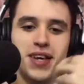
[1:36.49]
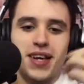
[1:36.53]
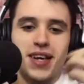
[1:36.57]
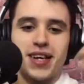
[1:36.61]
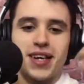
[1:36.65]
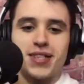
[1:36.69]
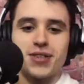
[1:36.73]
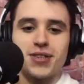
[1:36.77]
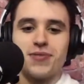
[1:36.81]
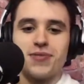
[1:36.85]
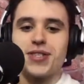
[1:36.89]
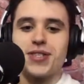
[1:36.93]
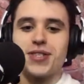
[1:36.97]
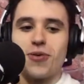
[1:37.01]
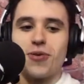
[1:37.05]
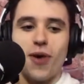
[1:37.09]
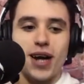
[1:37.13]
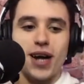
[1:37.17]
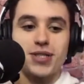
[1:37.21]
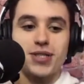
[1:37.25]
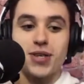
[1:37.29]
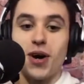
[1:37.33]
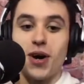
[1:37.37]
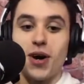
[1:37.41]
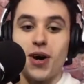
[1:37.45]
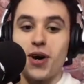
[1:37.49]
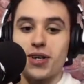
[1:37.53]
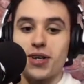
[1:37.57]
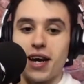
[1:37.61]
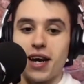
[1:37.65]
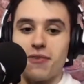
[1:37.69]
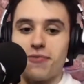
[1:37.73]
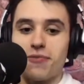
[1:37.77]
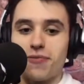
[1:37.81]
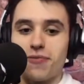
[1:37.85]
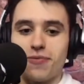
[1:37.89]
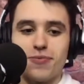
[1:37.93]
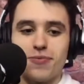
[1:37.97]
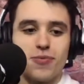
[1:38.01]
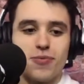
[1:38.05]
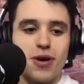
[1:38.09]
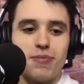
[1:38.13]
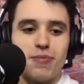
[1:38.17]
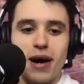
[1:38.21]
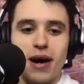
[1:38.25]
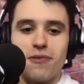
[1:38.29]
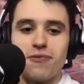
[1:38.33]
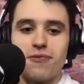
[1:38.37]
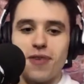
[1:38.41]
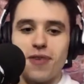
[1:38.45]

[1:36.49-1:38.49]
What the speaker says: it's obviously quite dark there, about